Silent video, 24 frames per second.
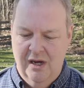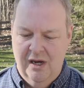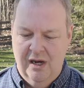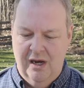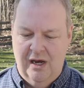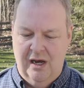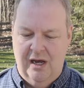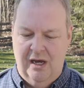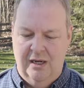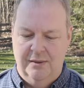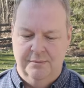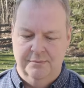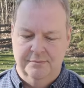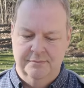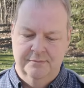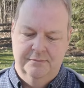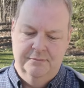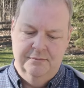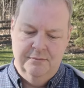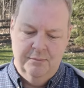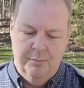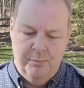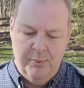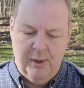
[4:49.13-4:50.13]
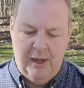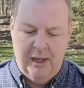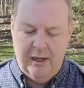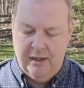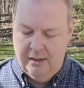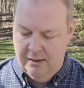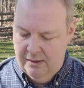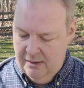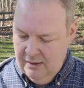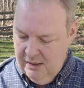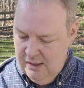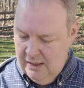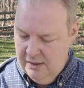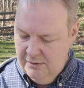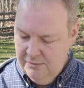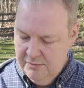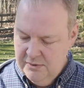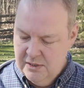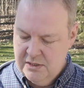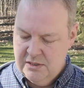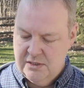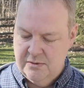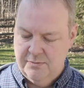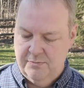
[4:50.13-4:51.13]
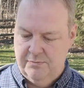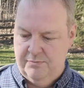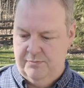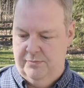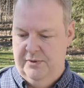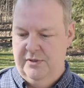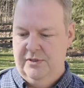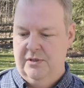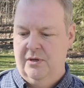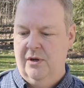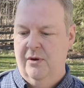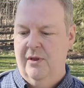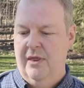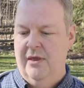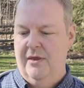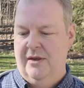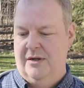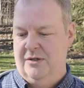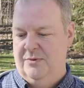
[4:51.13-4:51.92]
Um, but, you know, this, this will go with anything.